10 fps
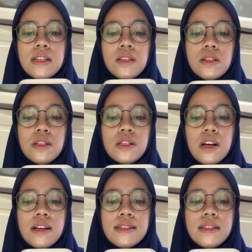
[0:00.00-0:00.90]
such
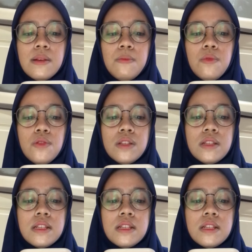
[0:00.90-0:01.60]
as the bluish